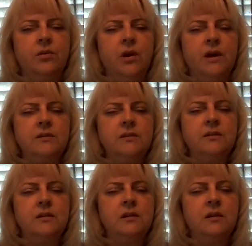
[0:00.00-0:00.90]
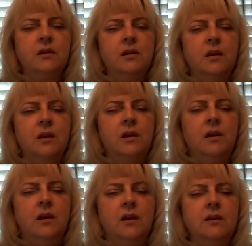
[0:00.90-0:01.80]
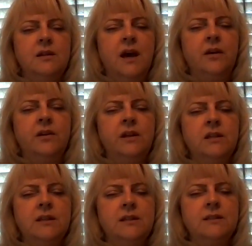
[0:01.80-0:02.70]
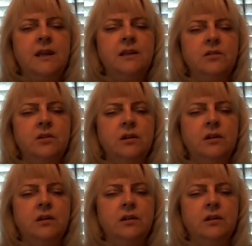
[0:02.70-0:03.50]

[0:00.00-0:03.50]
crust, down into the center.